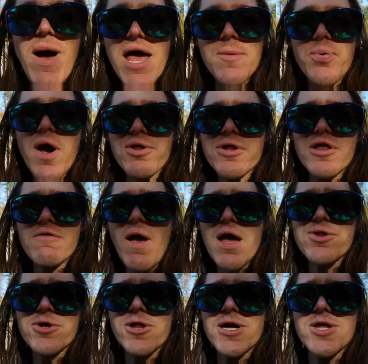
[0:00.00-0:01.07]
my impression of
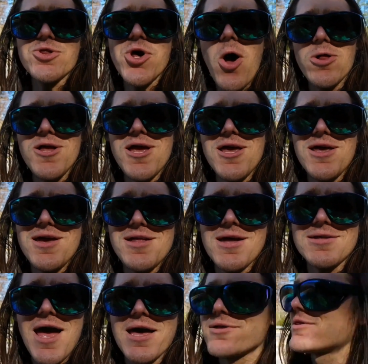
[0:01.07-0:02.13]
Angelina Jolie eating
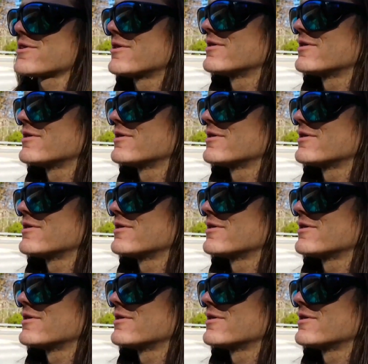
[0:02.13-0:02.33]
dates.